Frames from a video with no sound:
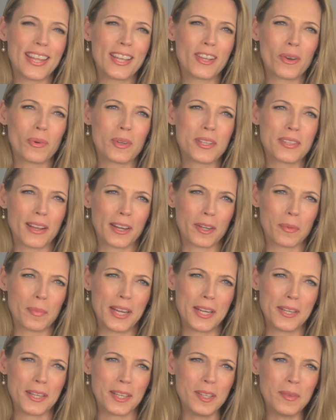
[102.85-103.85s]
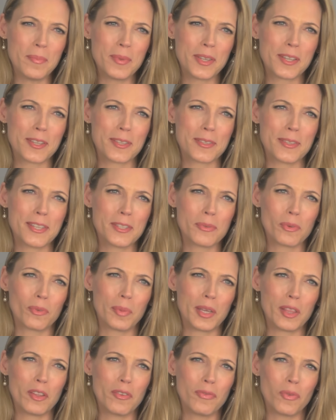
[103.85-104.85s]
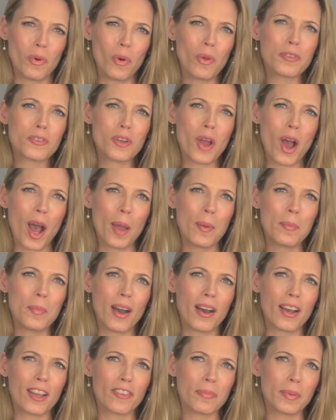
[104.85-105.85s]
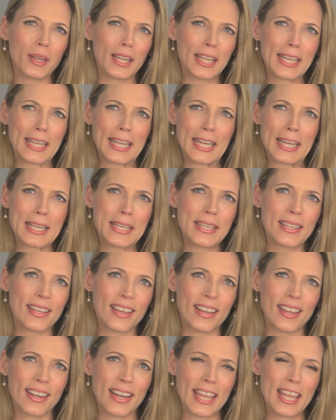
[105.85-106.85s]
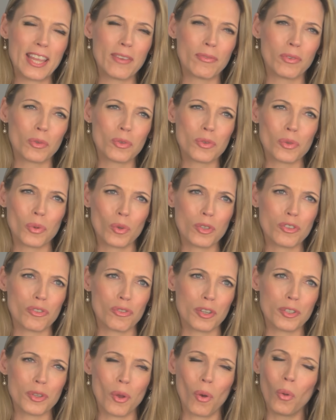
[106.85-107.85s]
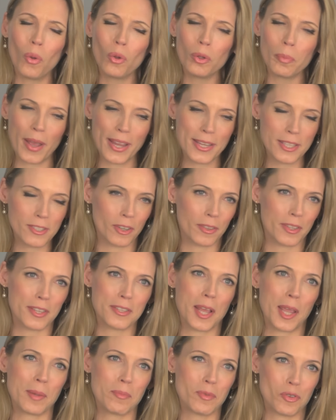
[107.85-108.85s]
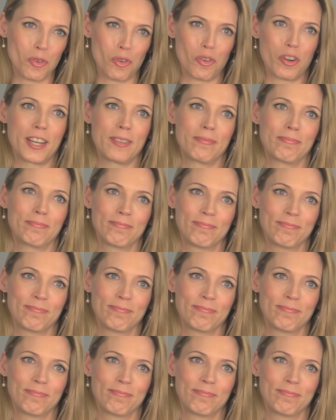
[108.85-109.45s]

ego is Armida because this will be the fourth time I've played an evil sorceress, all based on the same story.